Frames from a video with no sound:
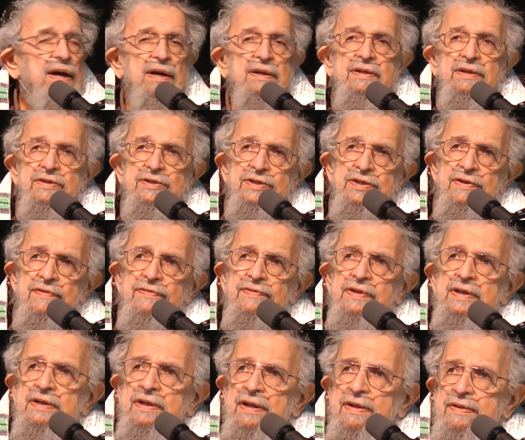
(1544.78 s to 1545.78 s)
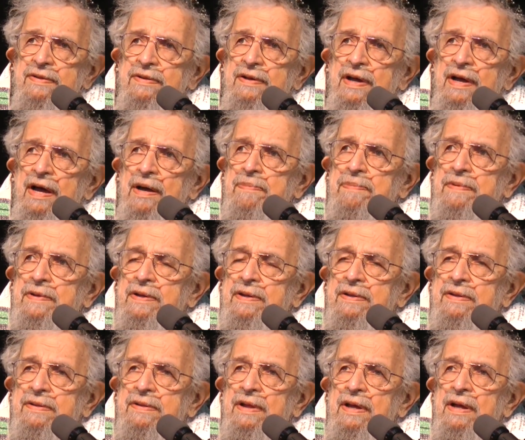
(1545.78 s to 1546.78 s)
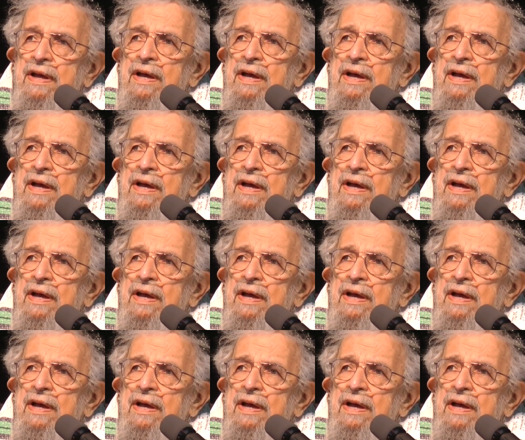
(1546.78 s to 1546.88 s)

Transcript: And the shift that has to happen is